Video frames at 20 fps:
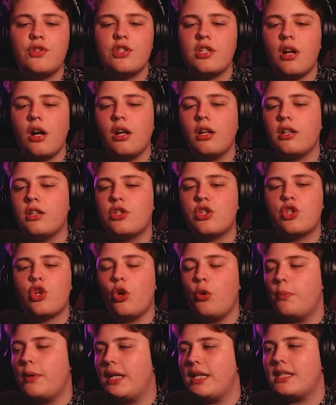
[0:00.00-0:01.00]
started
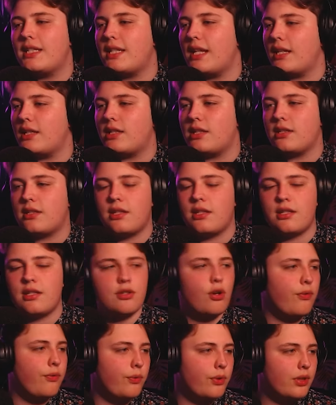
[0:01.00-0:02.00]
so many sentences
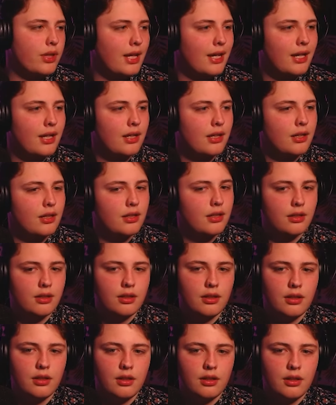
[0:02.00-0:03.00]
off with that.
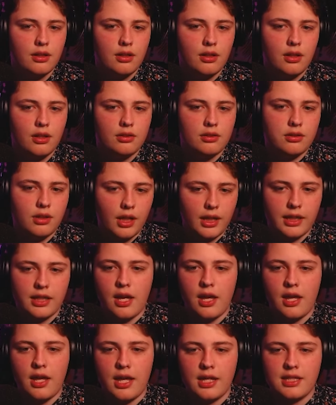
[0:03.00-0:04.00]
Like,
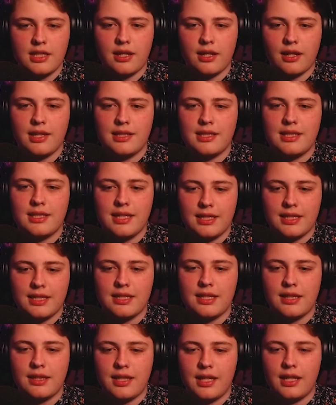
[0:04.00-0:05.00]
it's a
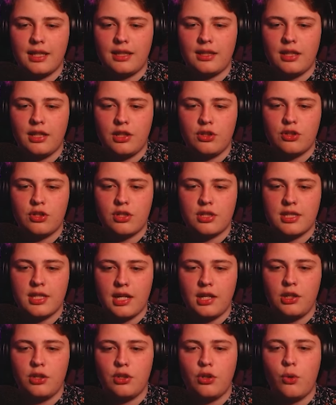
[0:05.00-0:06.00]
consistent thing that you just
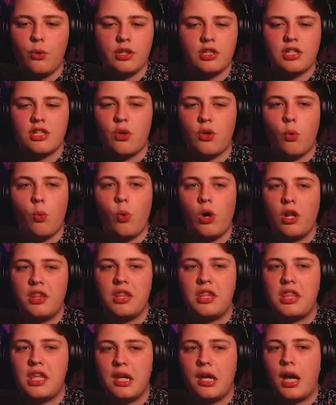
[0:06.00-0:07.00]
say, you know what's the
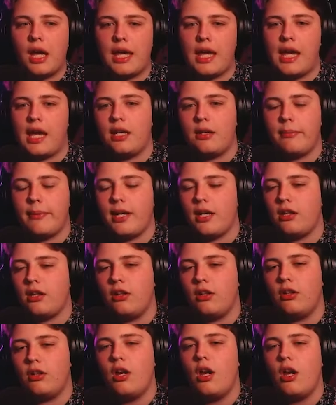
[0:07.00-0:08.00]
one thing I hate about
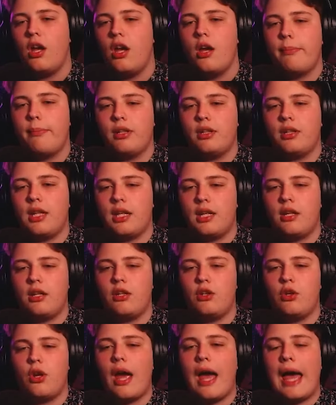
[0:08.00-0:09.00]
you? But then
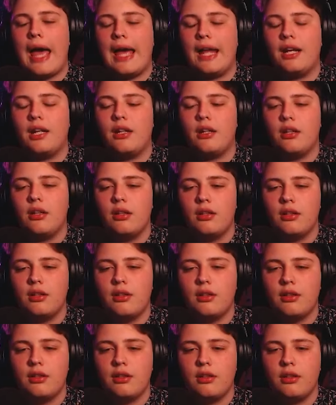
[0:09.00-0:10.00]
you add.
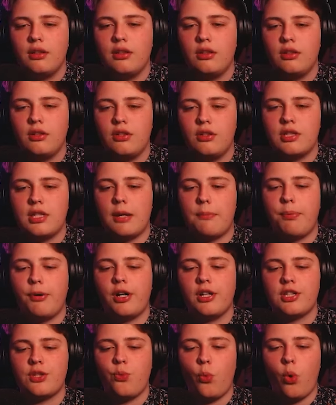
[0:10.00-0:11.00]
You say
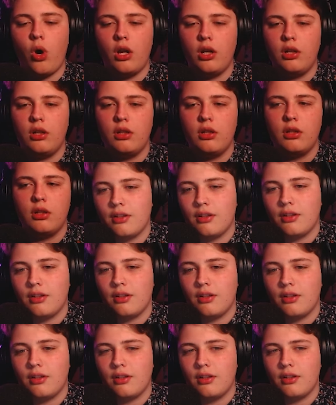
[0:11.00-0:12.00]
plus one.
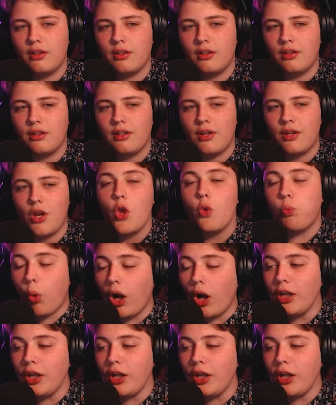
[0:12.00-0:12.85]
What